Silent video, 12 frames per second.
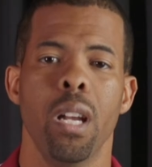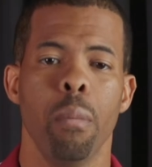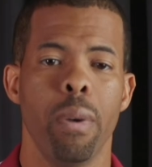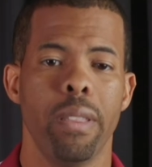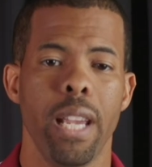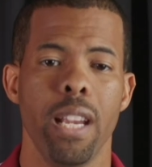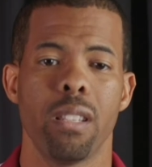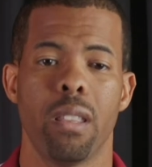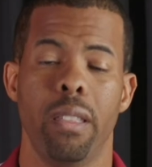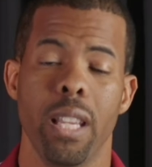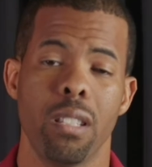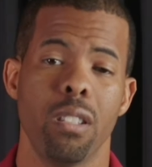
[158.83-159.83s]
But these,
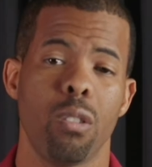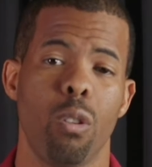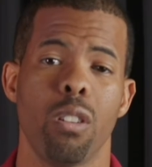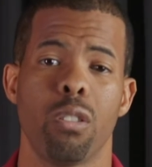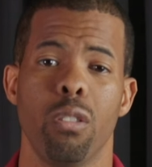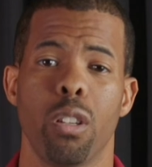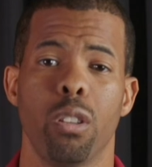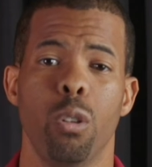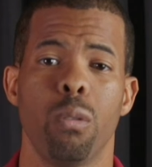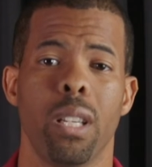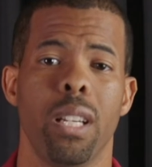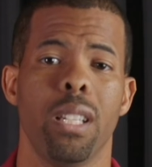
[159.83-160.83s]
this is going to
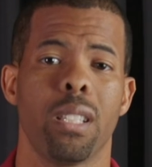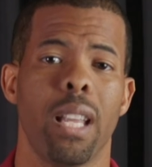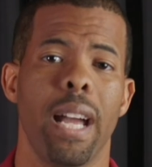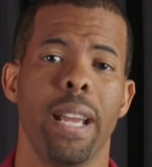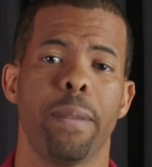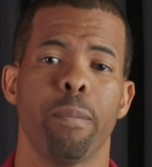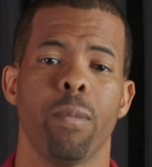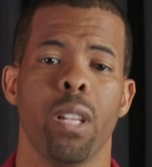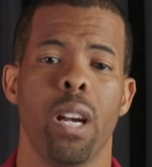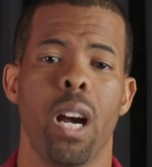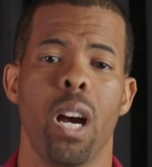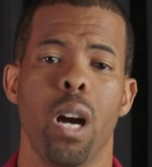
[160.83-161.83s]
include things like
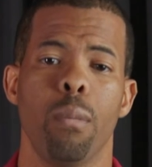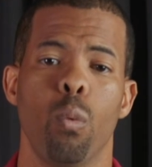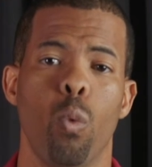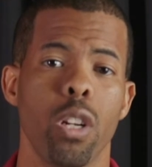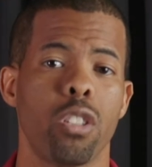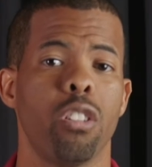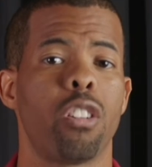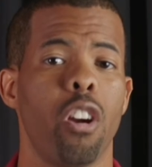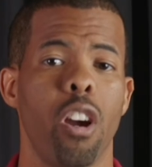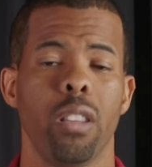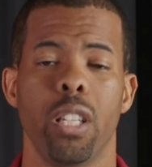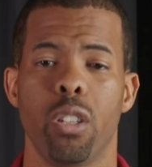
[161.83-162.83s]
um, what you're
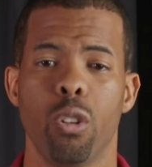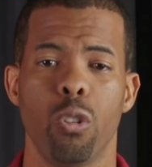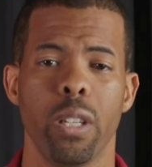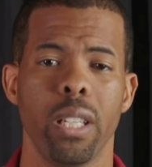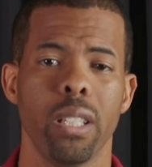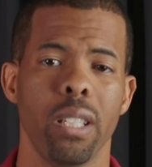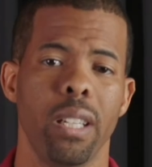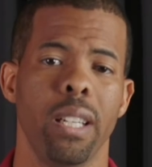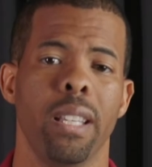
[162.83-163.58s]
currently doing,